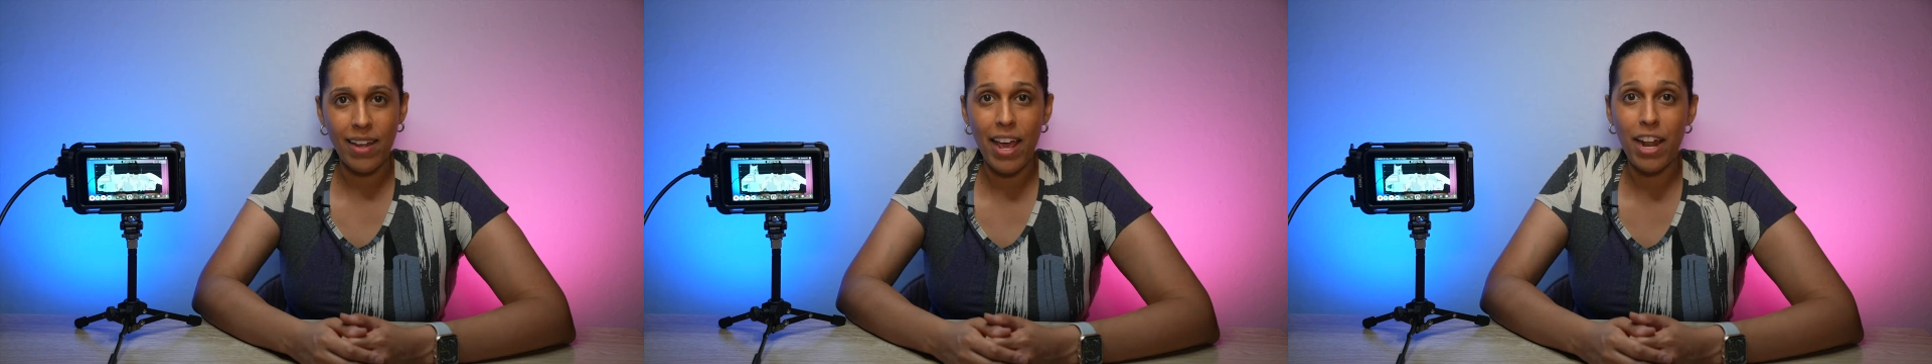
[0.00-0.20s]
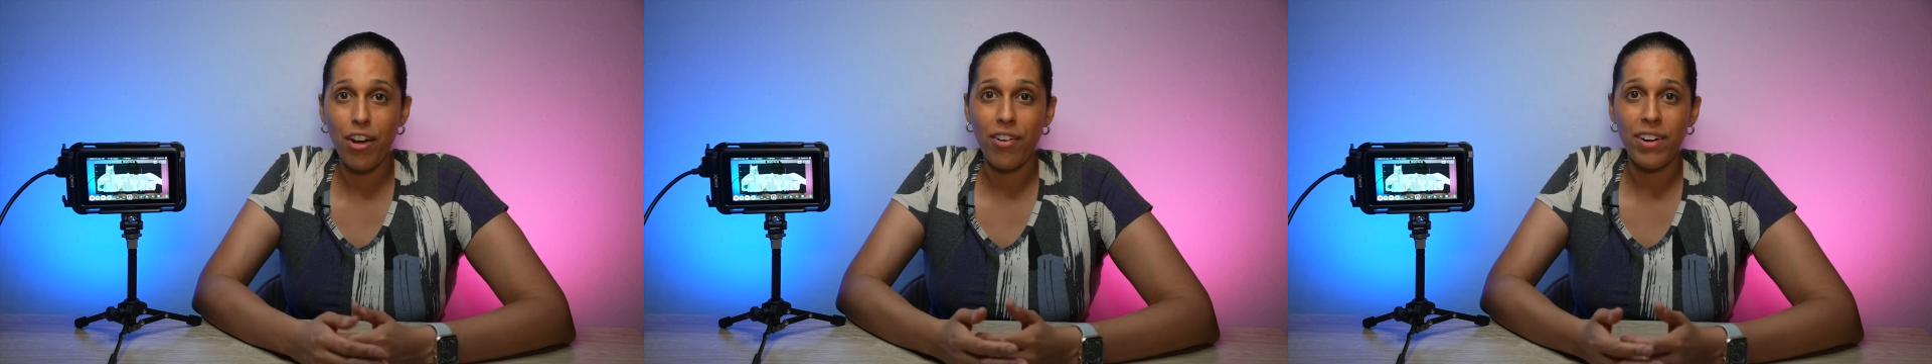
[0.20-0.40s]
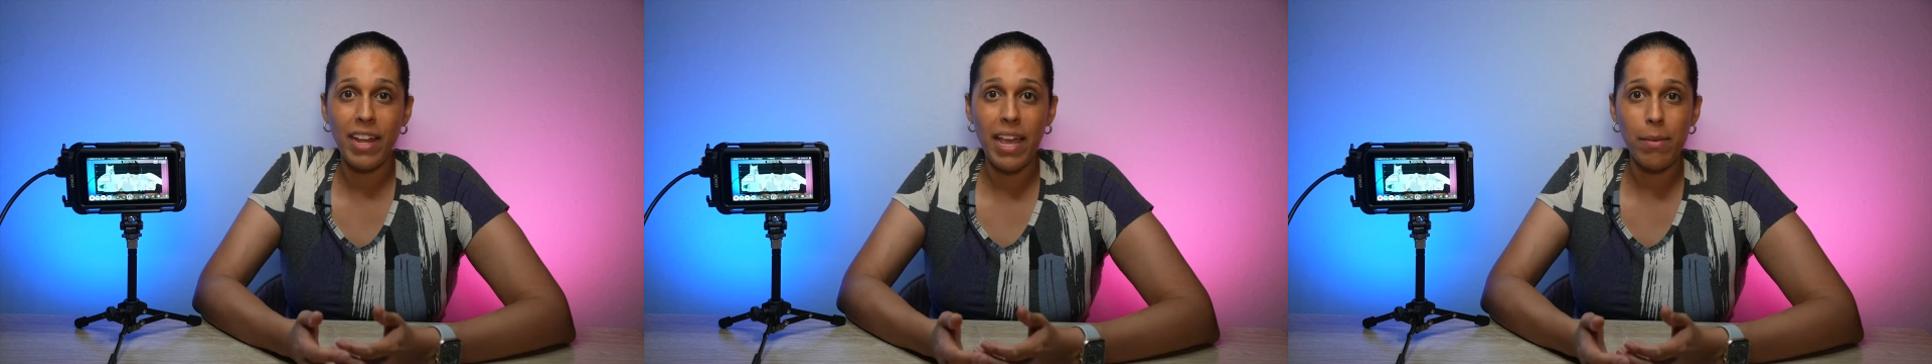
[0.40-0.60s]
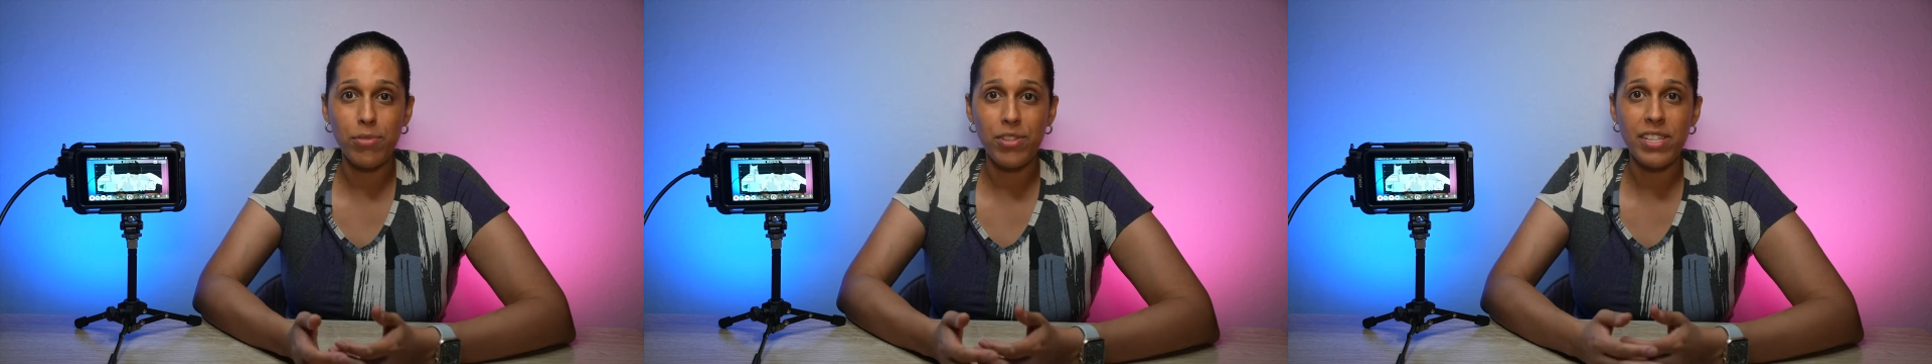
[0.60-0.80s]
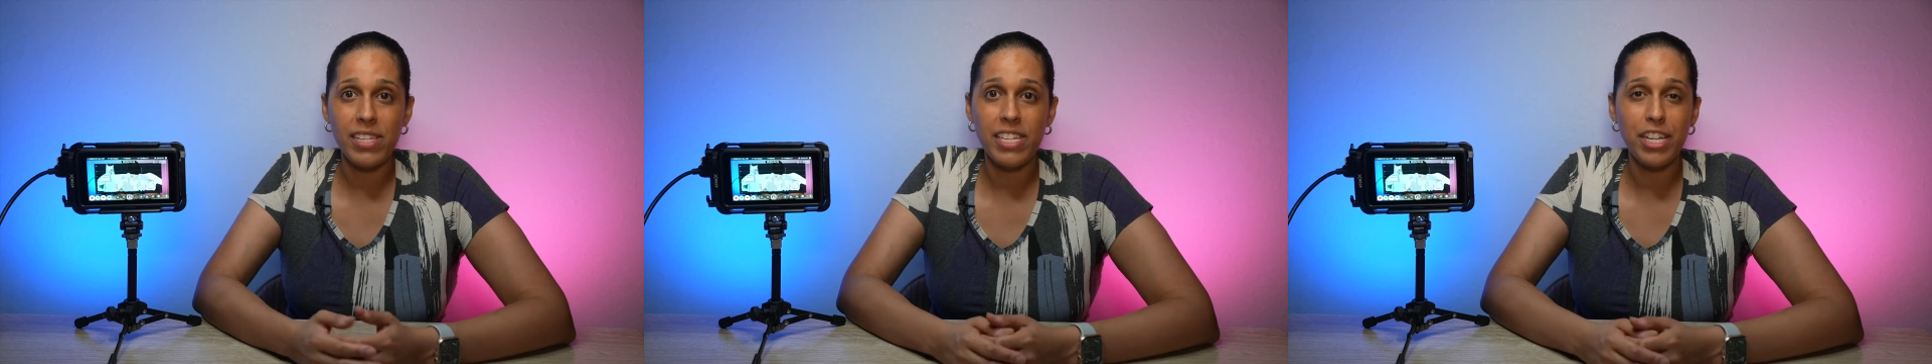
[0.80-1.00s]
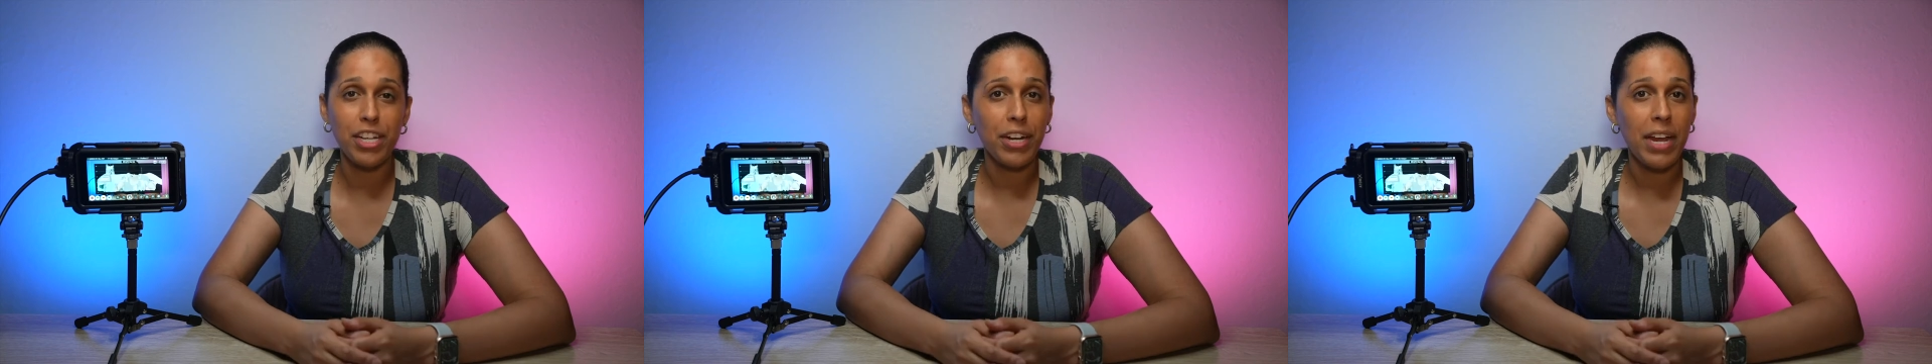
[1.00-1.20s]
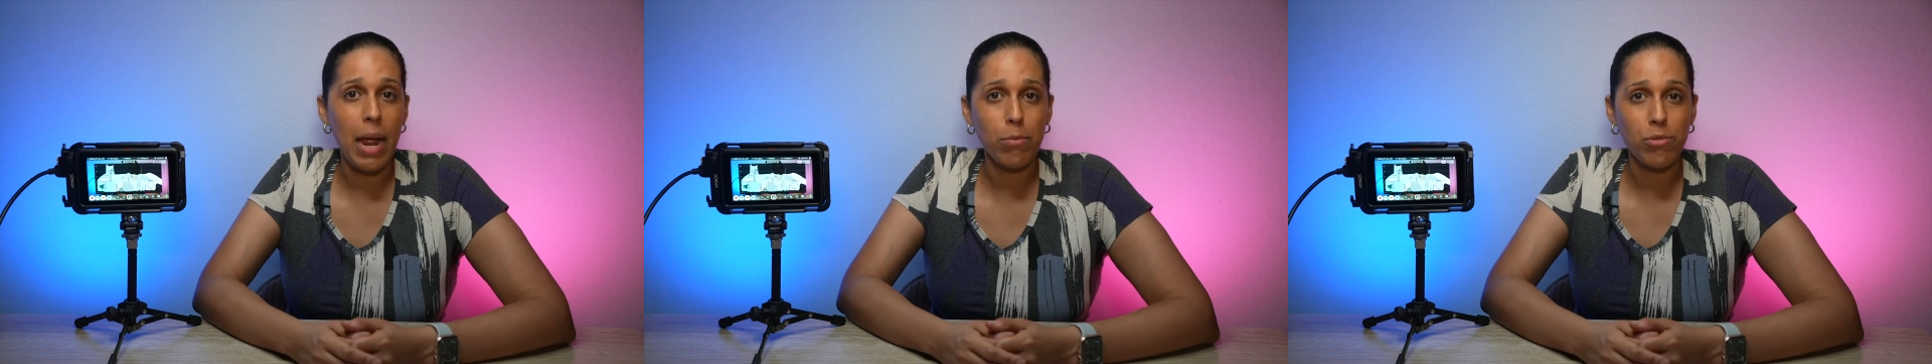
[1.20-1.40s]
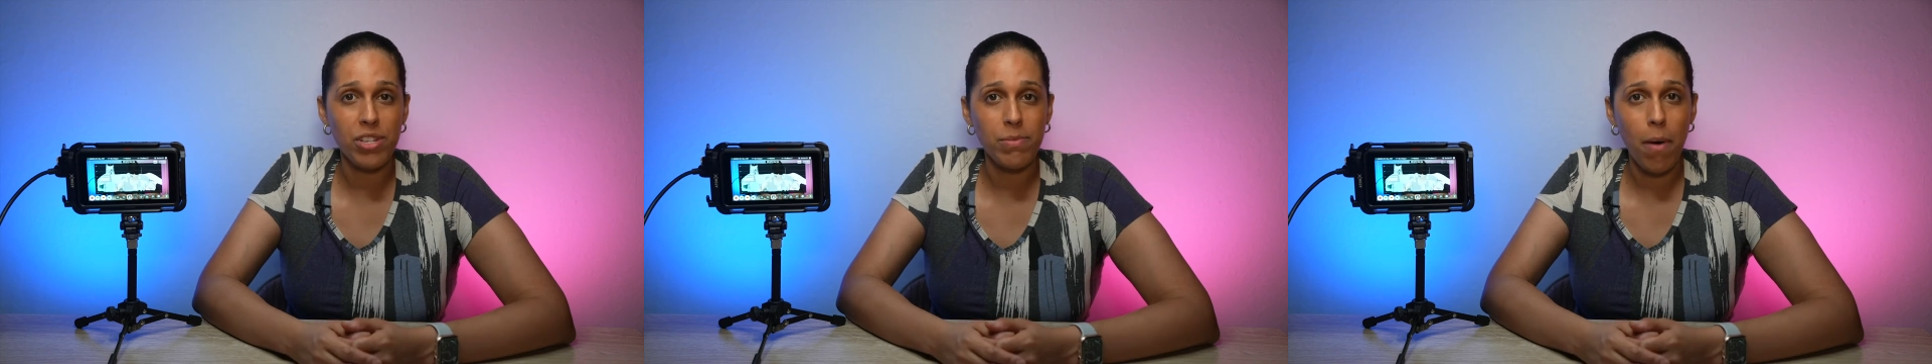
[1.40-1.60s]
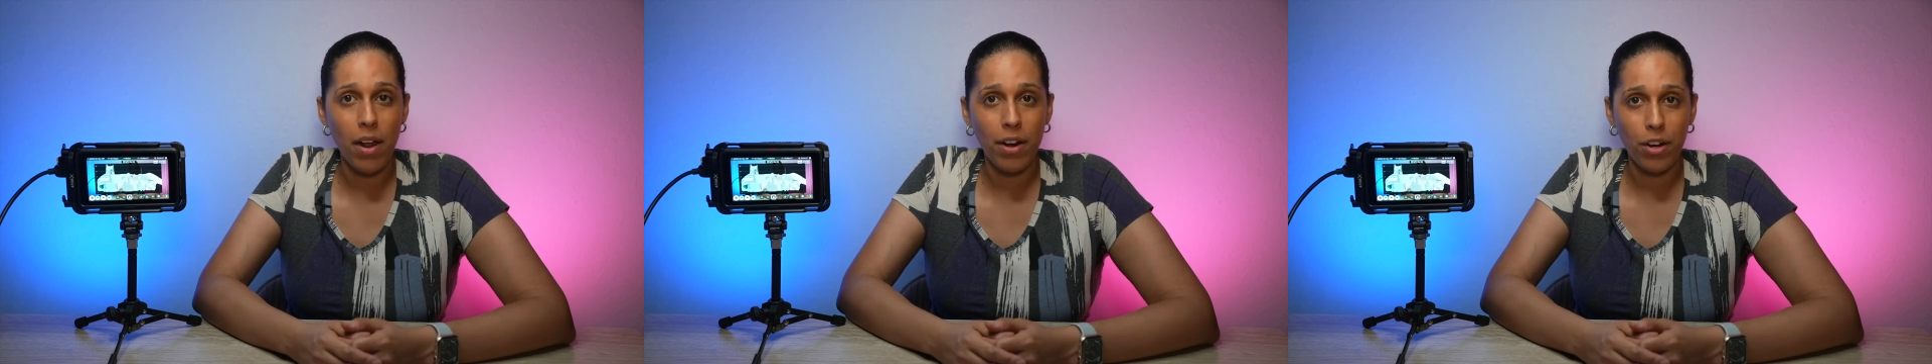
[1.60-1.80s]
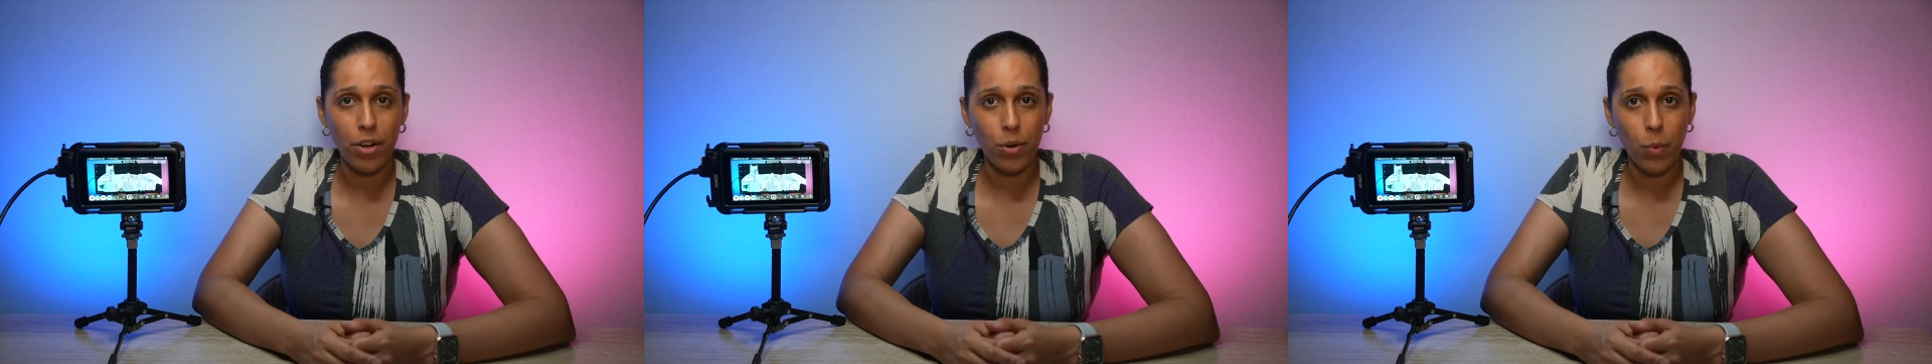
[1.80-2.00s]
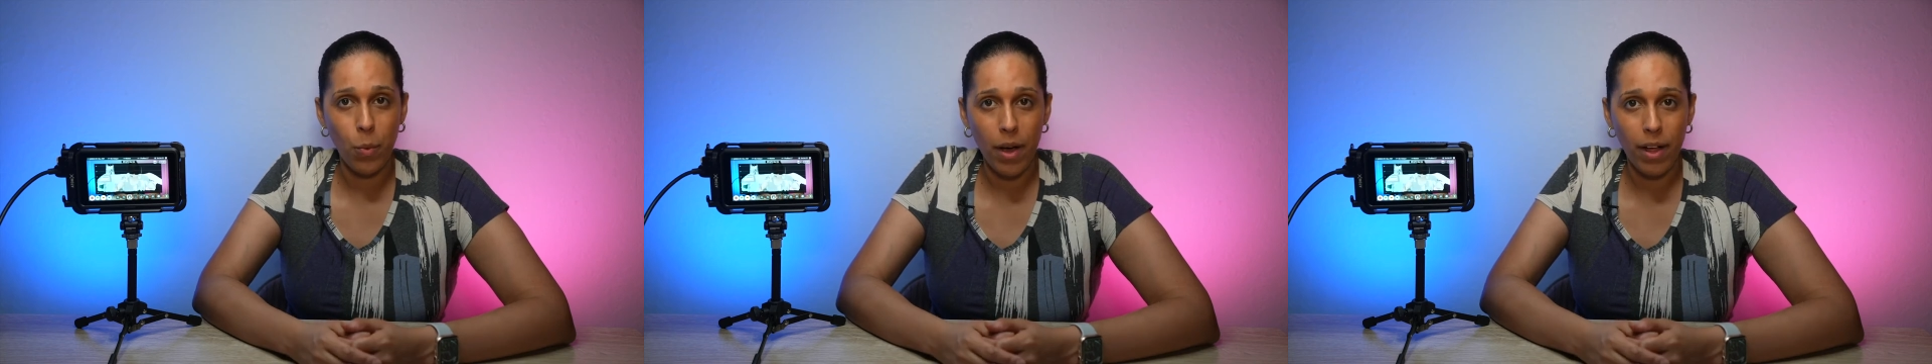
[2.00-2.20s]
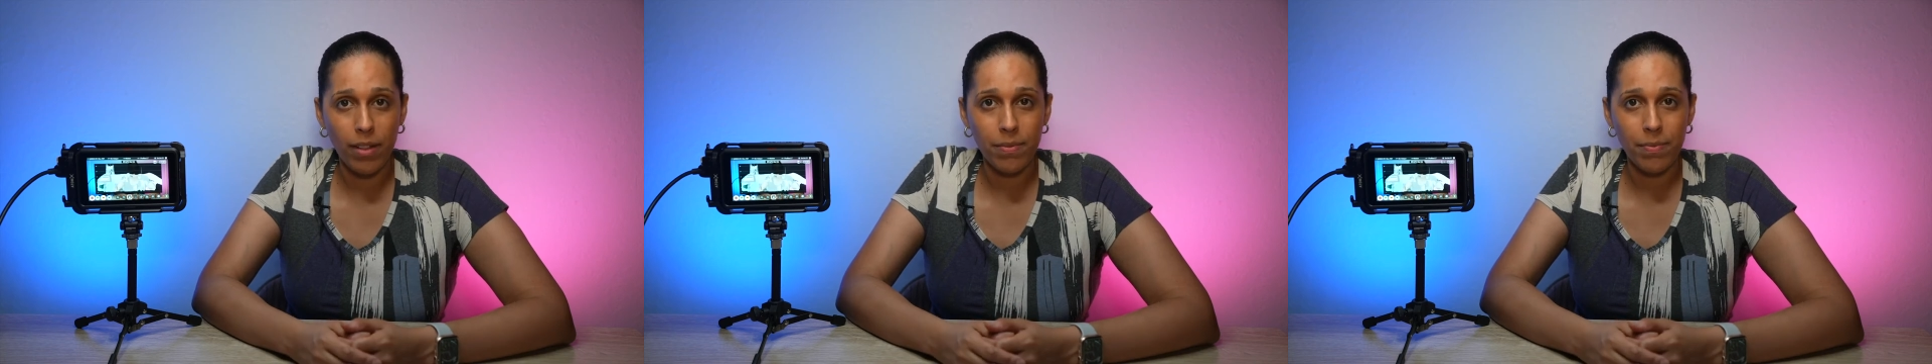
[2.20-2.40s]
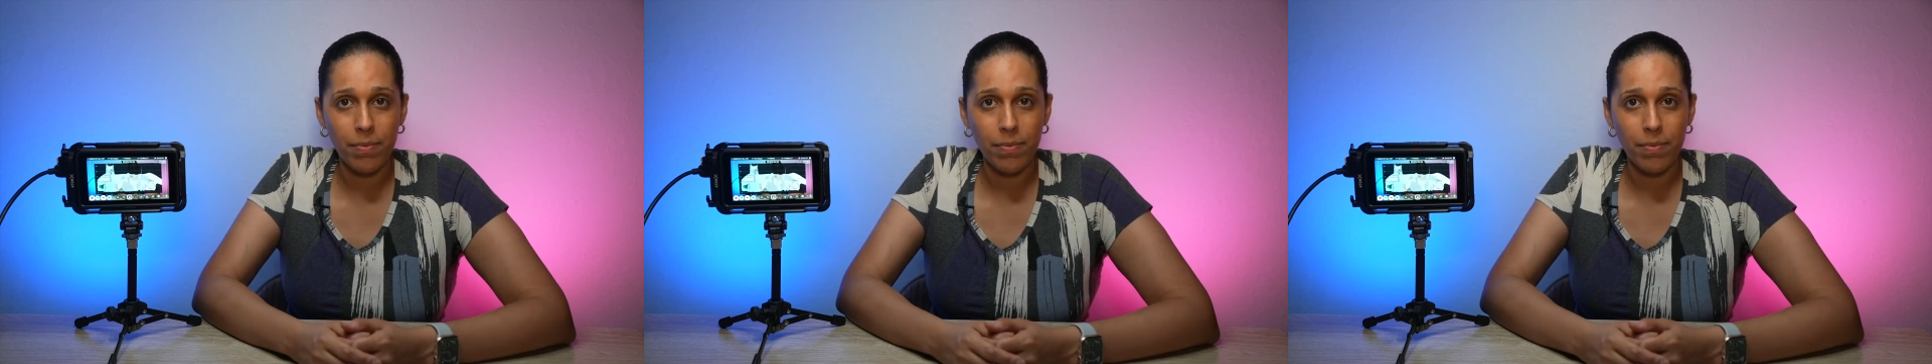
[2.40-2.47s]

and are unable to see your camera's monitor well.